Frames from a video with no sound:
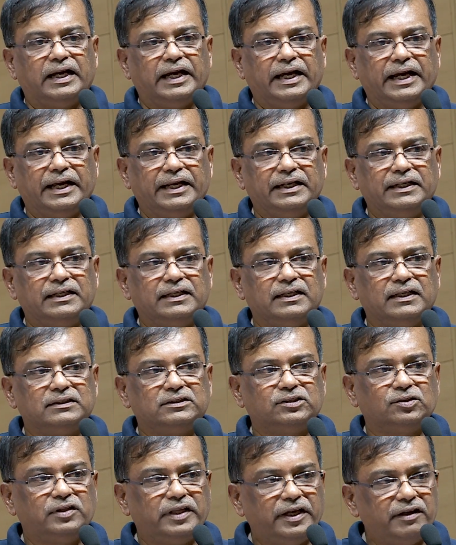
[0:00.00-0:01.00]
And
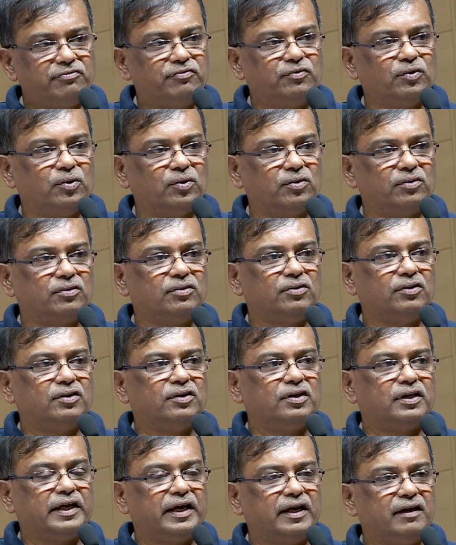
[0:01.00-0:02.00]
so therefore,
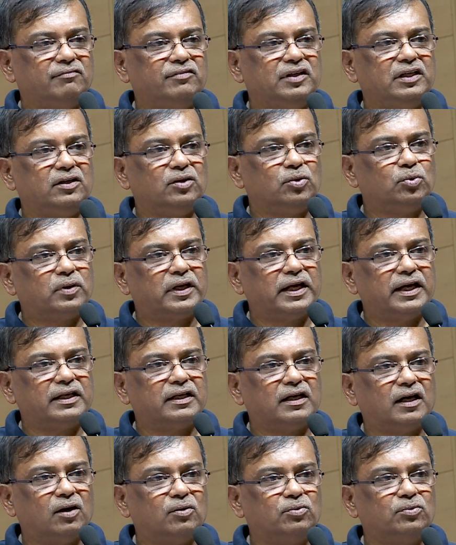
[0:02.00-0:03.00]
can we look
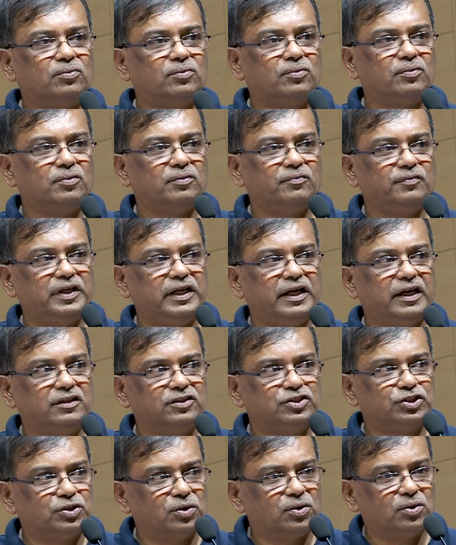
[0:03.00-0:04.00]
at how we
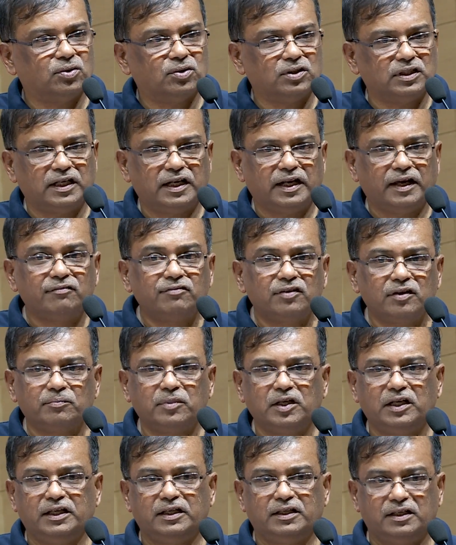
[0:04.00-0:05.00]
ensure that
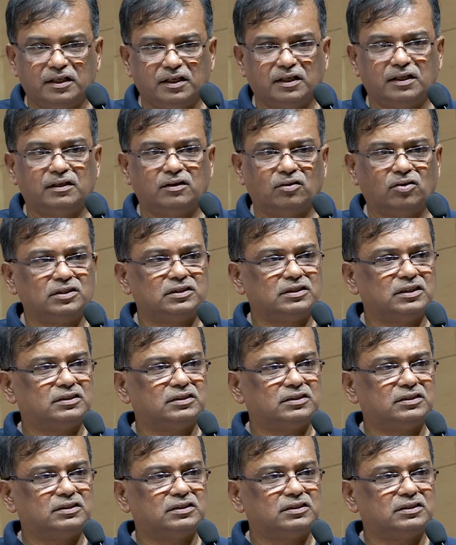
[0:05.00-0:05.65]
everybody here, not